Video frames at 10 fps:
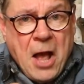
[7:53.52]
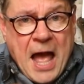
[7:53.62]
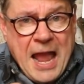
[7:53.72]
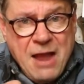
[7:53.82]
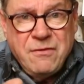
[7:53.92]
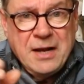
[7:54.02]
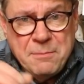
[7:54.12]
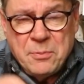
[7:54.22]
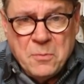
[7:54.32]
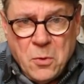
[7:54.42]

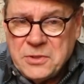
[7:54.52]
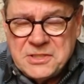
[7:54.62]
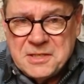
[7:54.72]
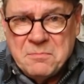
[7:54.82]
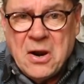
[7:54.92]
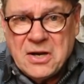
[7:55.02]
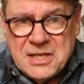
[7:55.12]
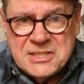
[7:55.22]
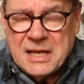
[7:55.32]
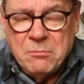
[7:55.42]
heavily promoted
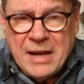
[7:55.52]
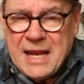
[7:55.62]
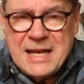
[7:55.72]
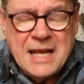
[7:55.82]
marketing blend,